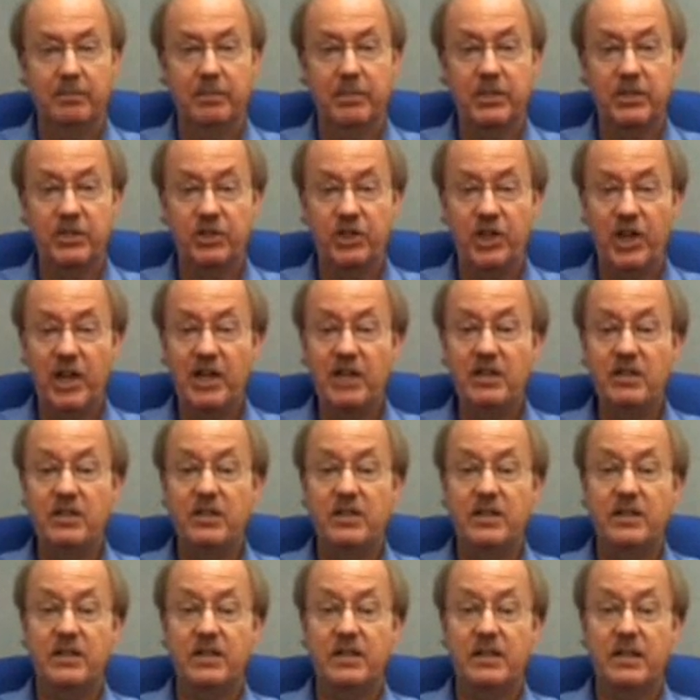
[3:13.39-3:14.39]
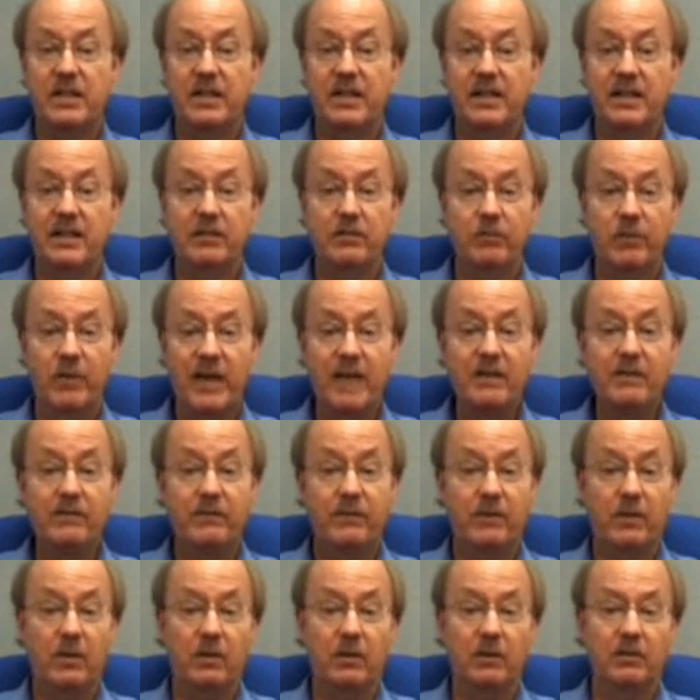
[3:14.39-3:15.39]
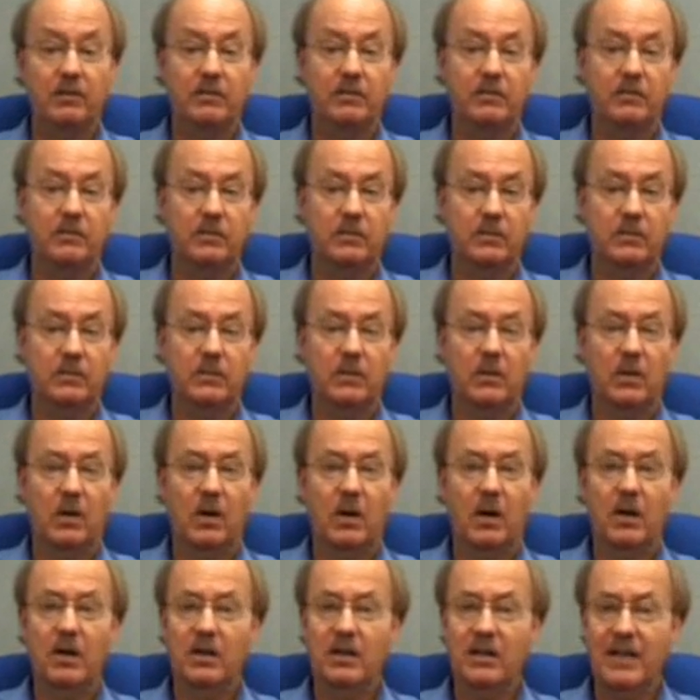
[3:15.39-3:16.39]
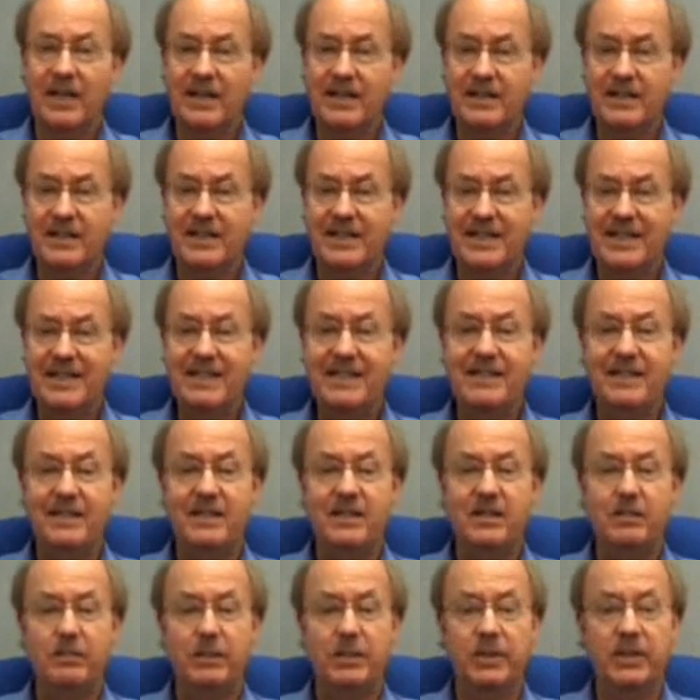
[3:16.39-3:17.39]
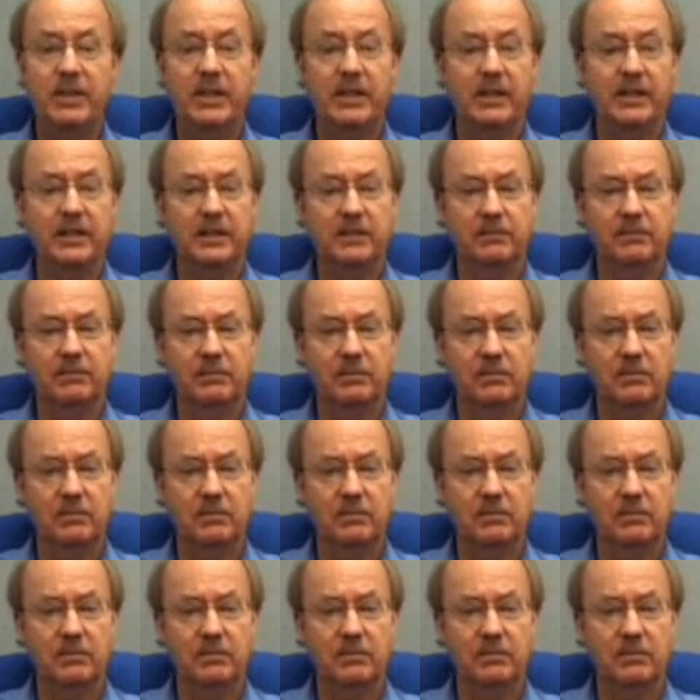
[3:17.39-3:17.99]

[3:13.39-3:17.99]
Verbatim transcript: but changes in rainfall are less easy to predict,